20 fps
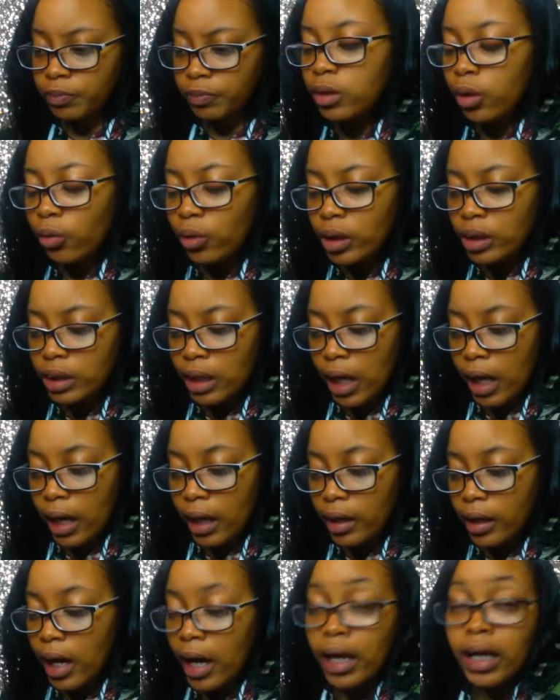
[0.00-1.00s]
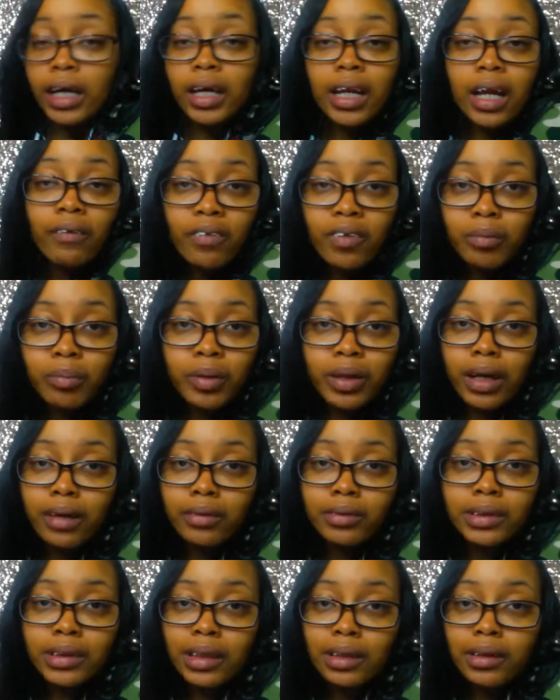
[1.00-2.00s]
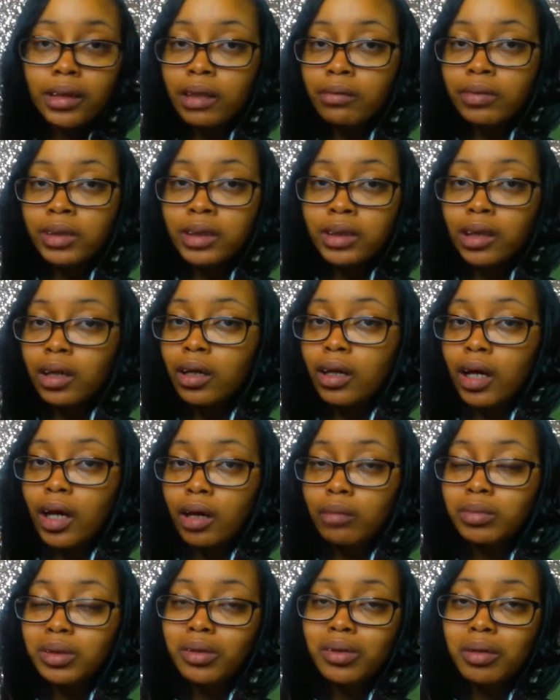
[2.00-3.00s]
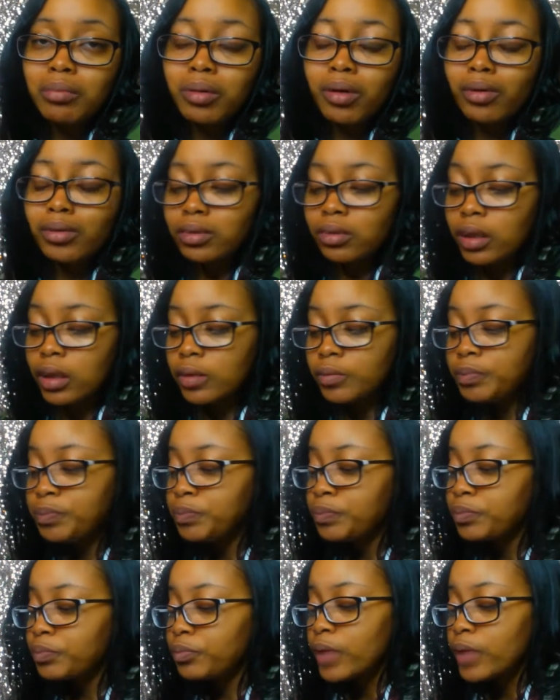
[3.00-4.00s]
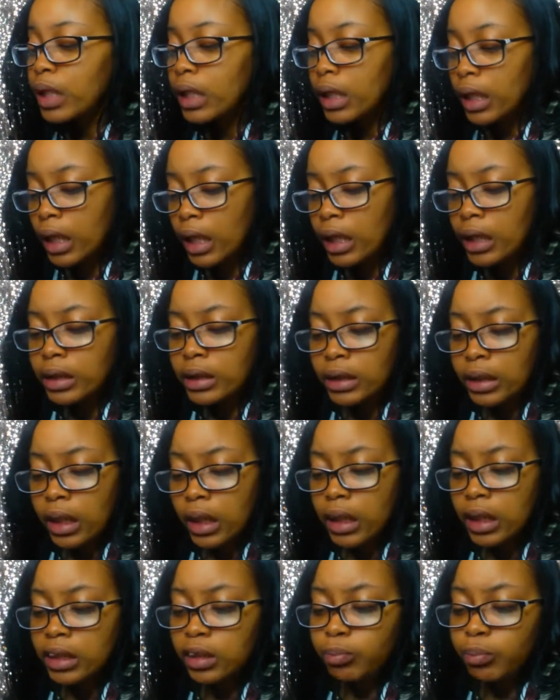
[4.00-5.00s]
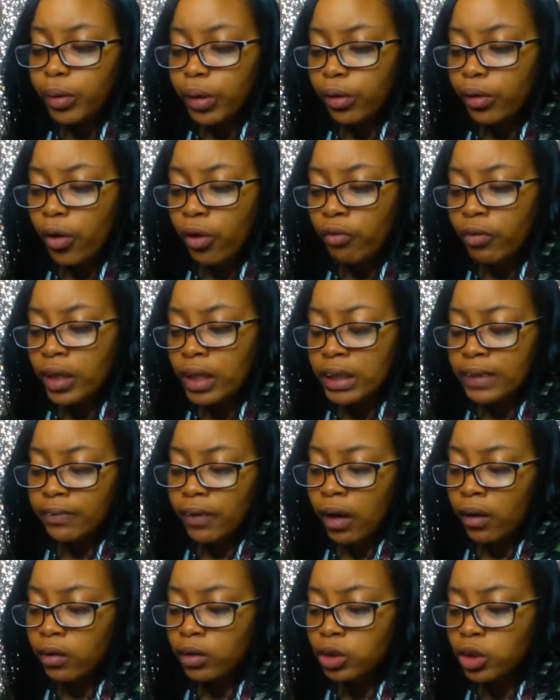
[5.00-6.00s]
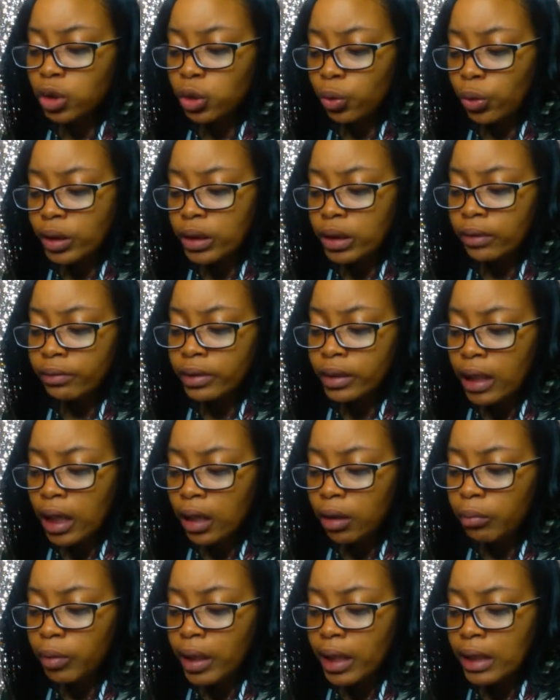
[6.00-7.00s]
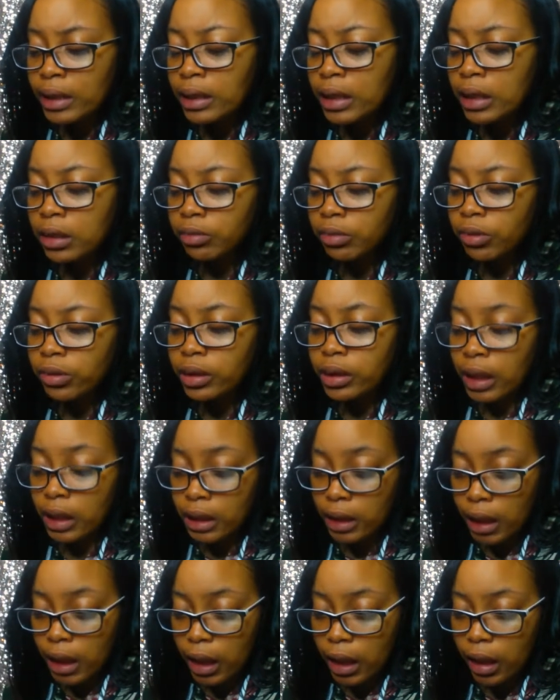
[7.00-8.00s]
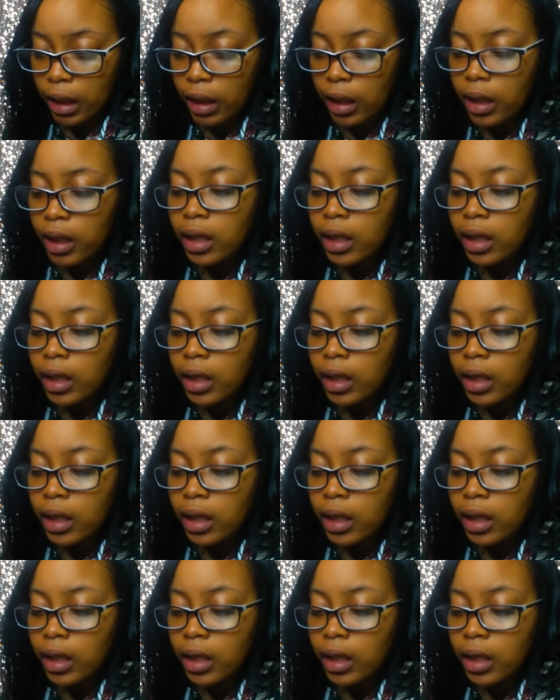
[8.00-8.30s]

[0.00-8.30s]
Donijah, I can never pronounce King David's son's name, so it'll be on the screen. The king's son is bitter over his father's choice of Solomon as Israel's next king.